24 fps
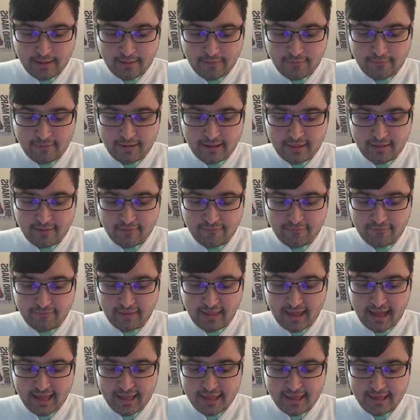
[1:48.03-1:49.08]
with
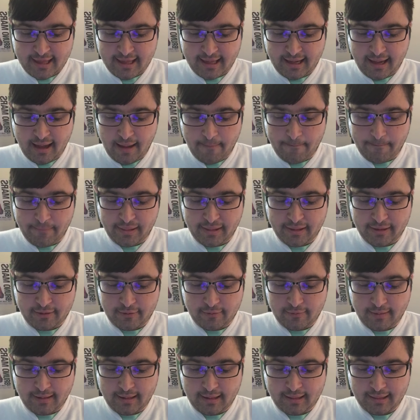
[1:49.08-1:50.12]
flashing
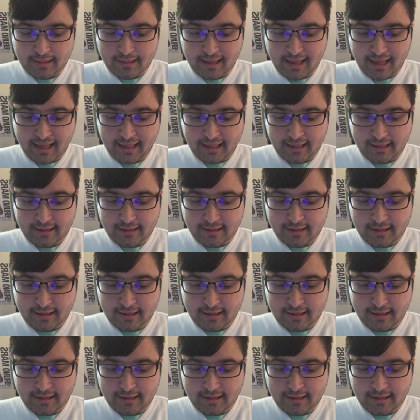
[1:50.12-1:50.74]
blue lights.